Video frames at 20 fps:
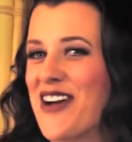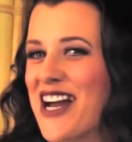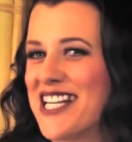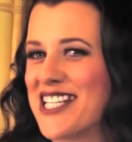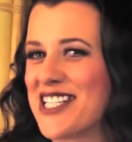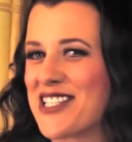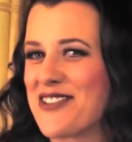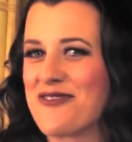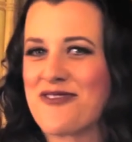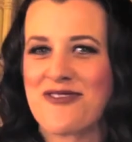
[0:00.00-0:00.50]

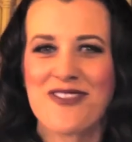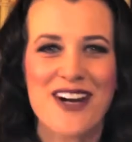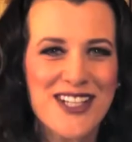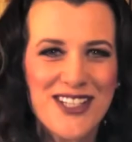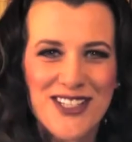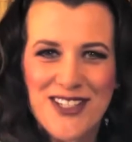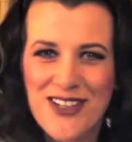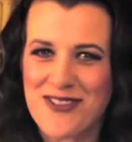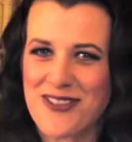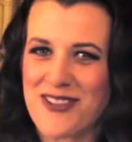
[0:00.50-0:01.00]
invited some
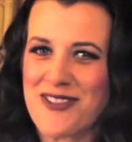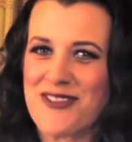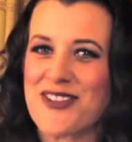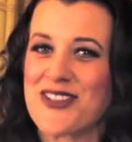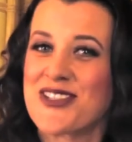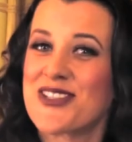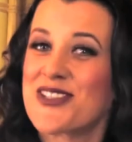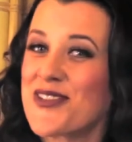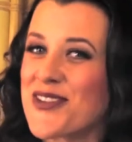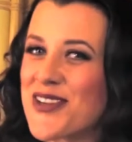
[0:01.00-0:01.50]
friends over
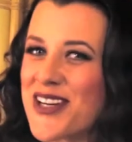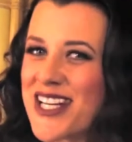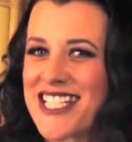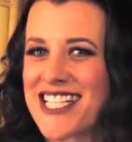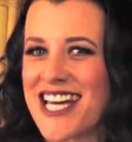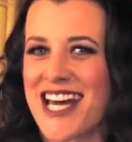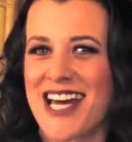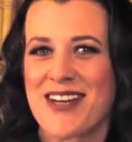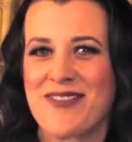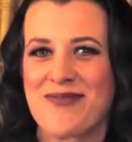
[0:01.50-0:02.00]
for story
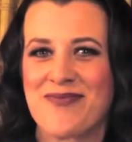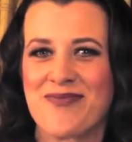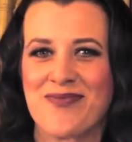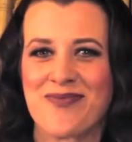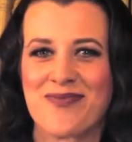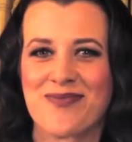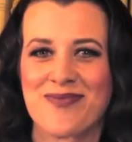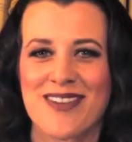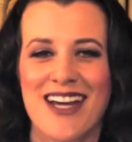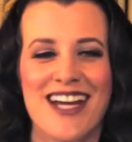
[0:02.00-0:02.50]
time.
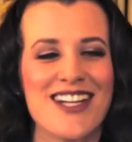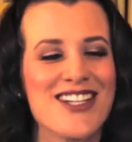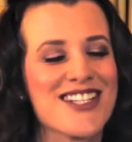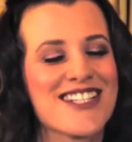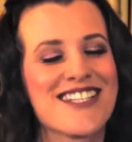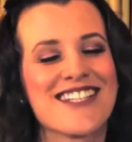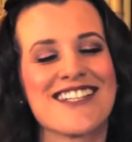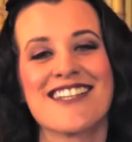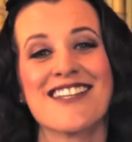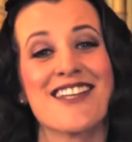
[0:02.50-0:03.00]
I
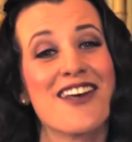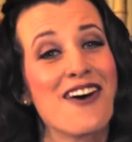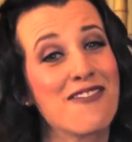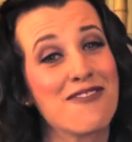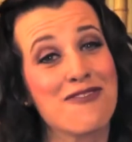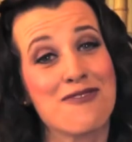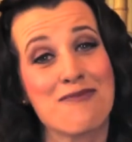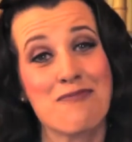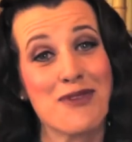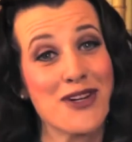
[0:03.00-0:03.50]
just
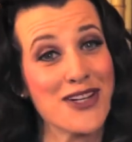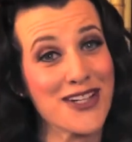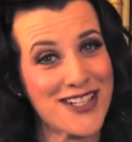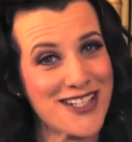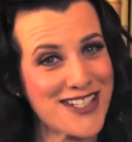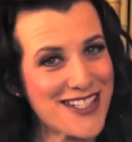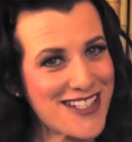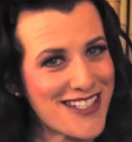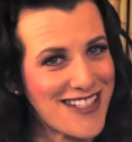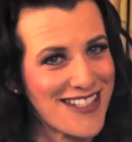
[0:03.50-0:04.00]
love
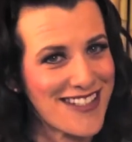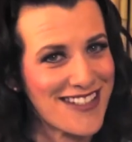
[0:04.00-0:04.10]
books.